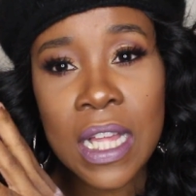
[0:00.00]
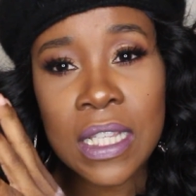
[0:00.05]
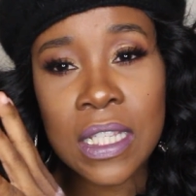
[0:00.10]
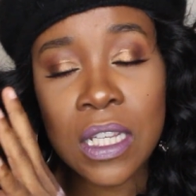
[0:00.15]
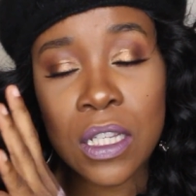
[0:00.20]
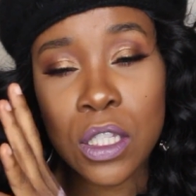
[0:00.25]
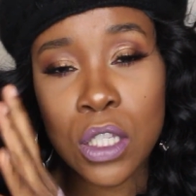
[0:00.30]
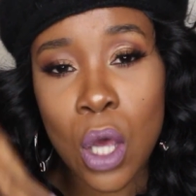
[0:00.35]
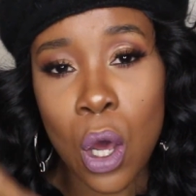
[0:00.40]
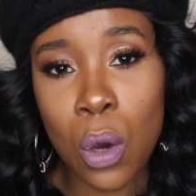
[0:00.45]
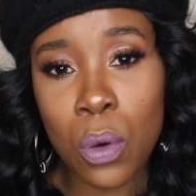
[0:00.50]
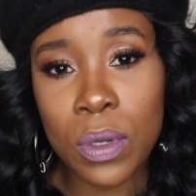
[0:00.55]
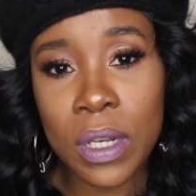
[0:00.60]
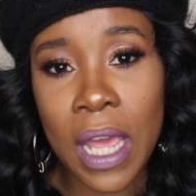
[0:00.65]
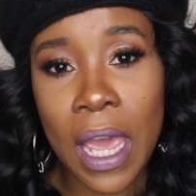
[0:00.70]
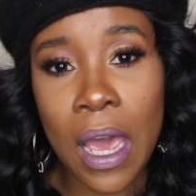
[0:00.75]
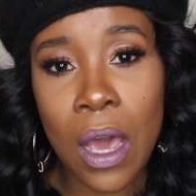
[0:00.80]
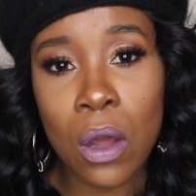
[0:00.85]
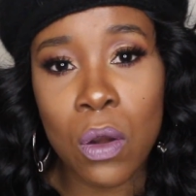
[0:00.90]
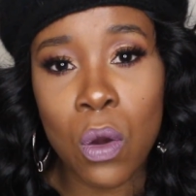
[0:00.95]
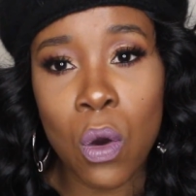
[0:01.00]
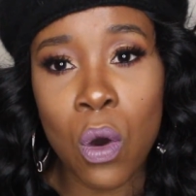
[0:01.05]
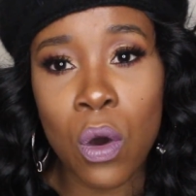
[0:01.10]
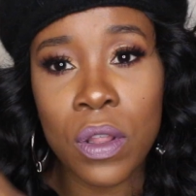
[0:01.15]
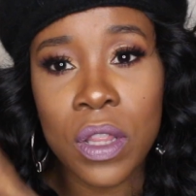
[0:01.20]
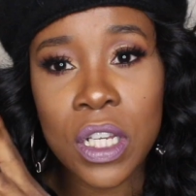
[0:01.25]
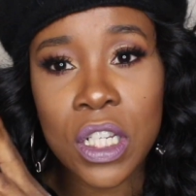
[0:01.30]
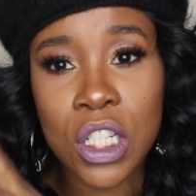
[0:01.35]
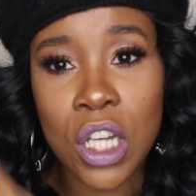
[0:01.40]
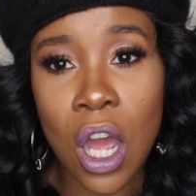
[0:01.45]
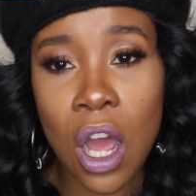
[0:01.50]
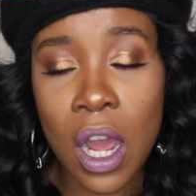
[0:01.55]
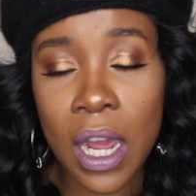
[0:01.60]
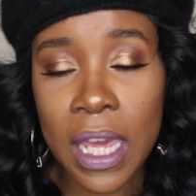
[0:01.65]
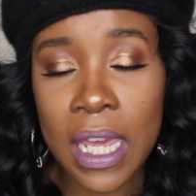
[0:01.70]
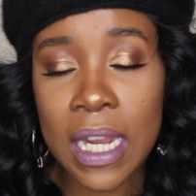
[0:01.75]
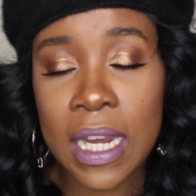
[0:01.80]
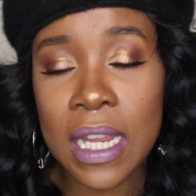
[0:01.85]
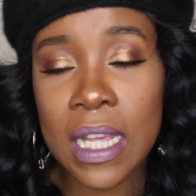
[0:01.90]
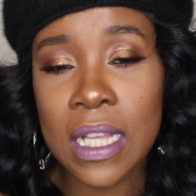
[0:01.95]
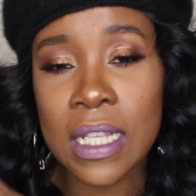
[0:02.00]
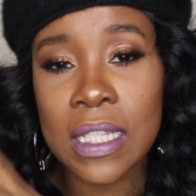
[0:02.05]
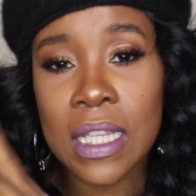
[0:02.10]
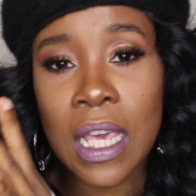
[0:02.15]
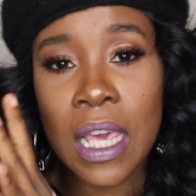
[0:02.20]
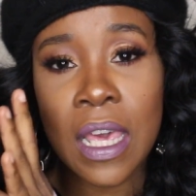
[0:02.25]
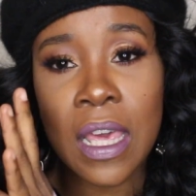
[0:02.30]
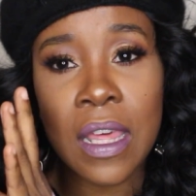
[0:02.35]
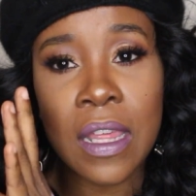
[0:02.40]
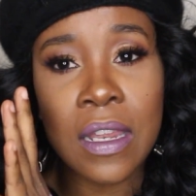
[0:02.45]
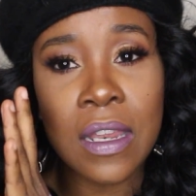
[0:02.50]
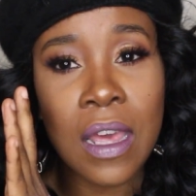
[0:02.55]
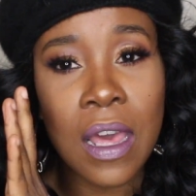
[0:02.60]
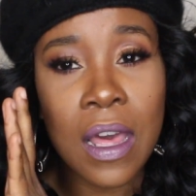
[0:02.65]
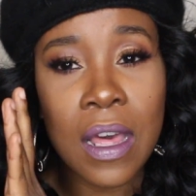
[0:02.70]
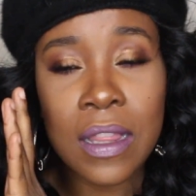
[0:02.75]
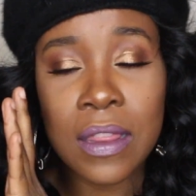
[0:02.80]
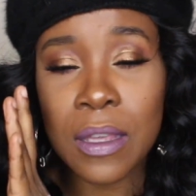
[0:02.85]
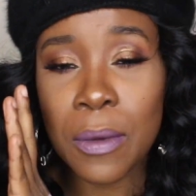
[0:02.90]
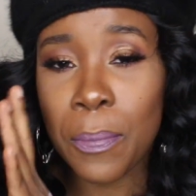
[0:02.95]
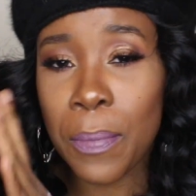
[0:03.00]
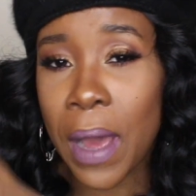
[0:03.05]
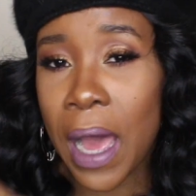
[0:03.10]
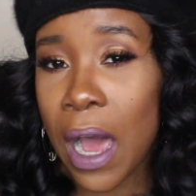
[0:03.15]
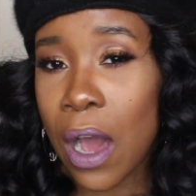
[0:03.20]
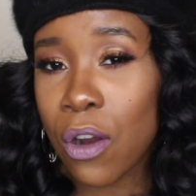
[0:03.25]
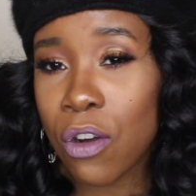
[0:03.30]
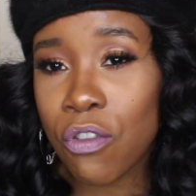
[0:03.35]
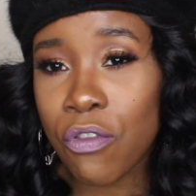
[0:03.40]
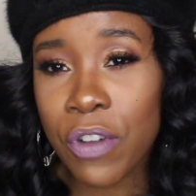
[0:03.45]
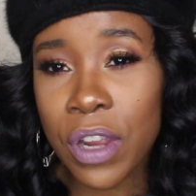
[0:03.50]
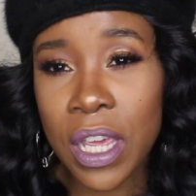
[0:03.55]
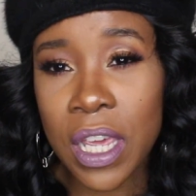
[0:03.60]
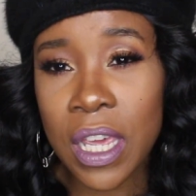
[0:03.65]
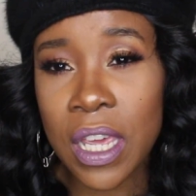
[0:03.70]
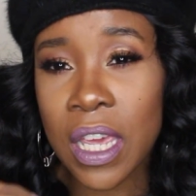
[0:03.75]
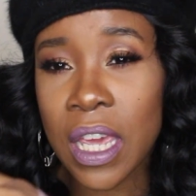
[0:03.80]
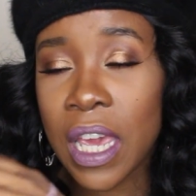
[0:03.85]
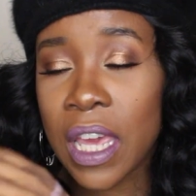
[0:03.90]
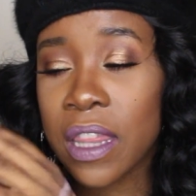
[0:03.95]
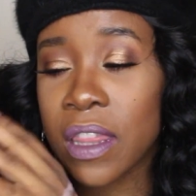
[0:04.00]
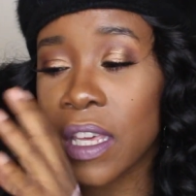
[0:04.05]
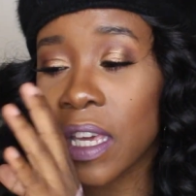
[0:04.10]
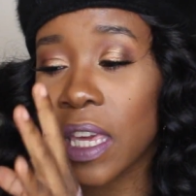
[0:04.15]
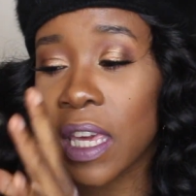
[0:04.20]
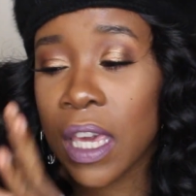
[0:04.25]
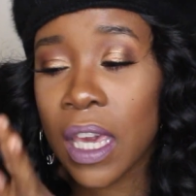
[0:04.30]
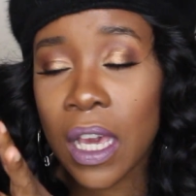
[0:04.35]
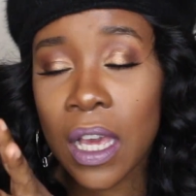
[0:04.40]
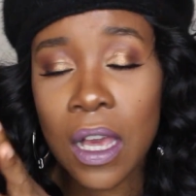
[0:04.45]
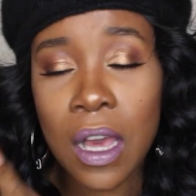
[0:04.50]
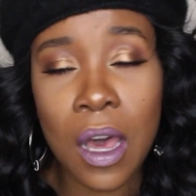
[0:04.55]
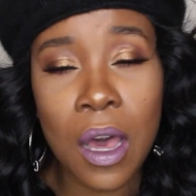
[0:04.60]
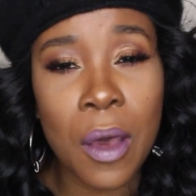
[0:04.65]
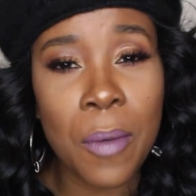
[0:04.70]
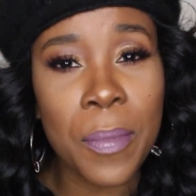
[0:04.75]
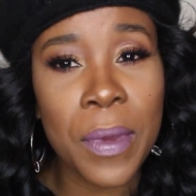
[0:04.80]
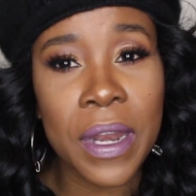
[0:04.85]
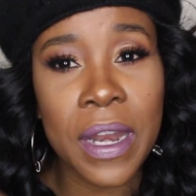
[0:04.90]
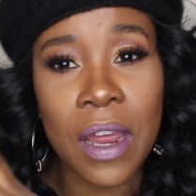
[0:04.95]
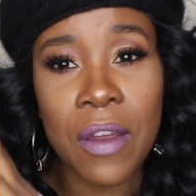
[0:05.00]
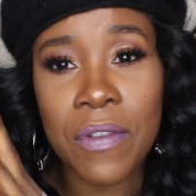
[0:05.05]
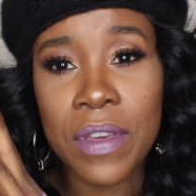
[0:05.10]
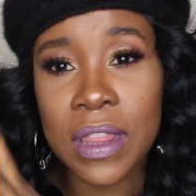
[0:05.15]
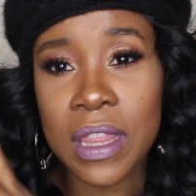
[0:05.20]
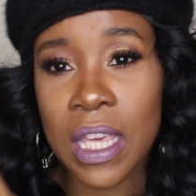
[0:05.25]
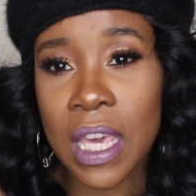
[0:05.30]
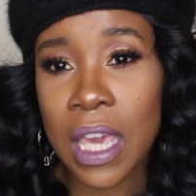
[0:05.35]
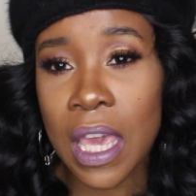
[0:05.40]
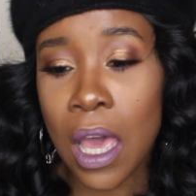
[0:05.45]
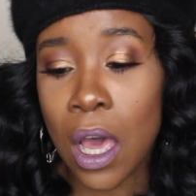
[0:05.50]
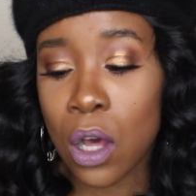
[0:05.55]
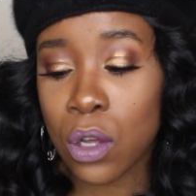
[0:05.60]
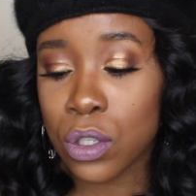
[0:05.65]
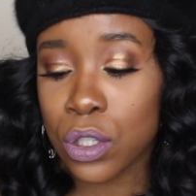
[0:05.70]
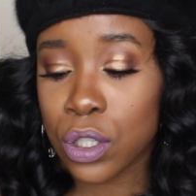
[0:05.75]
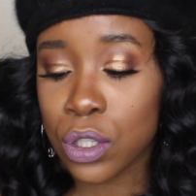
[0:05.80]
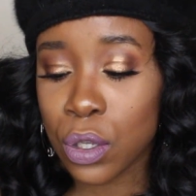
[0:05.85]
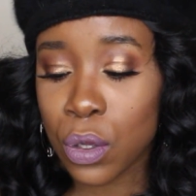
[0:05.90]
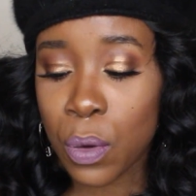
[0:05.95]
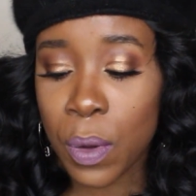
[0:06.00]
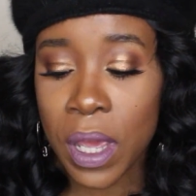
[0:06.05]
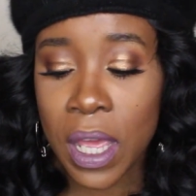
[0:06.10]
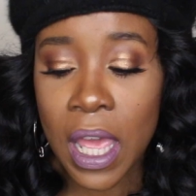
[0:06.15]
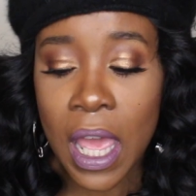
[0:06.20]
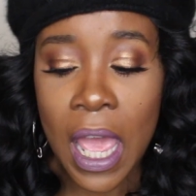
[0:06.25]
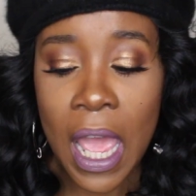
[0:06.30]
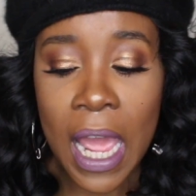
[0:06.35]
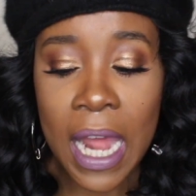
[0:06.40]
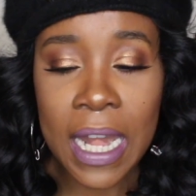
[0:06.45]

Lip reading: to tone down all the chalkiness and the powdery and the kick up and everything else to it.